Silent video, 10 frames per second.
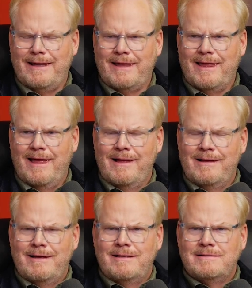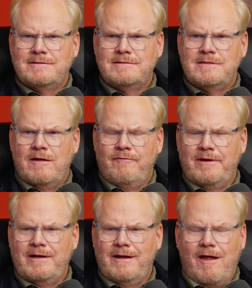like
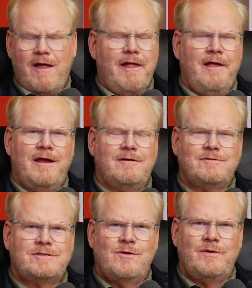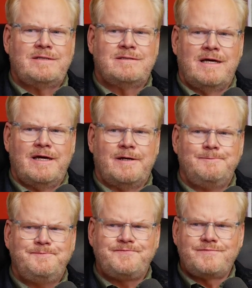even you know so it's like
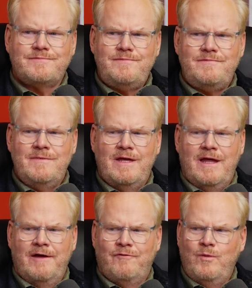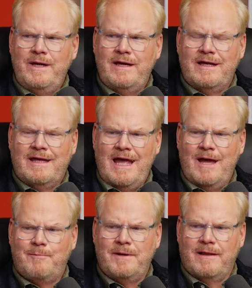if we
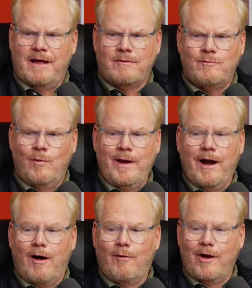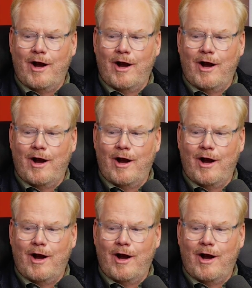can't be like we don't